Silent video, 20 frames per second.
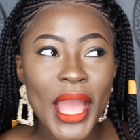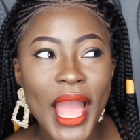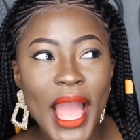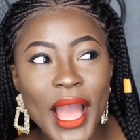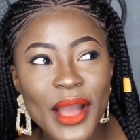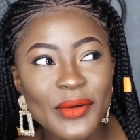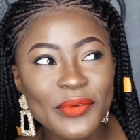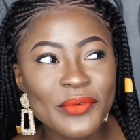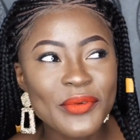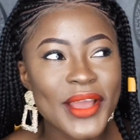
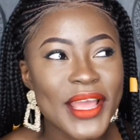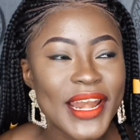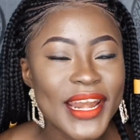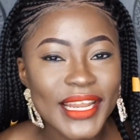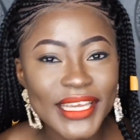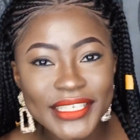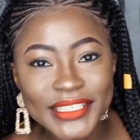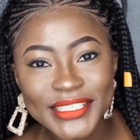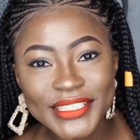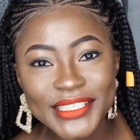I'll wear
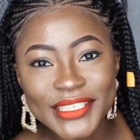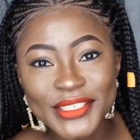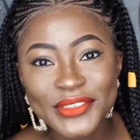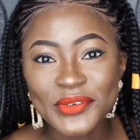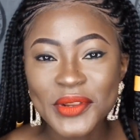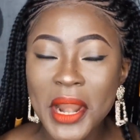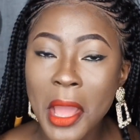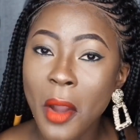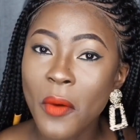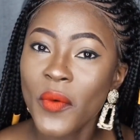lashes
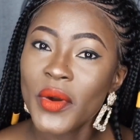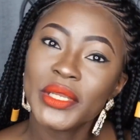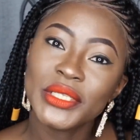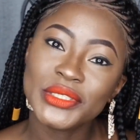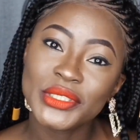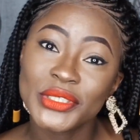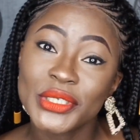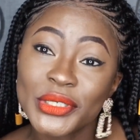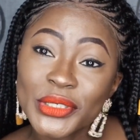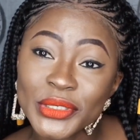when I
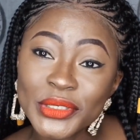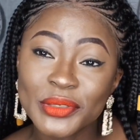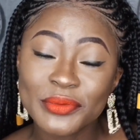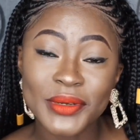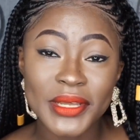want to,